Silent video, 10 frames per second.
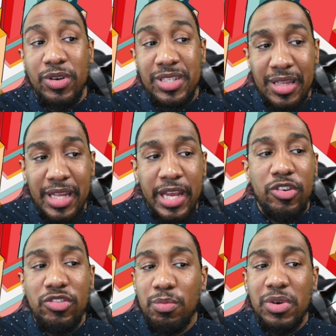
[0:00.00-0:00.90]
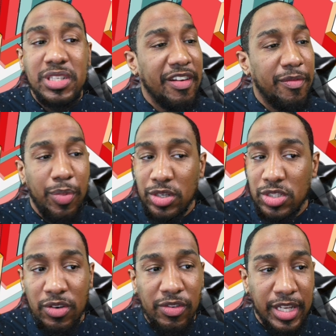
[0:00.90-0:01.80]
leaders must have personal
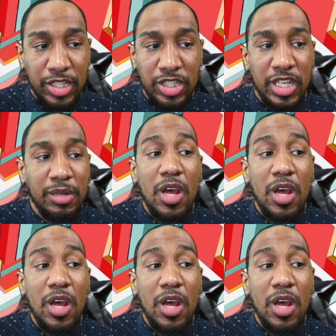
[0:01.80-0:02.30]
relationships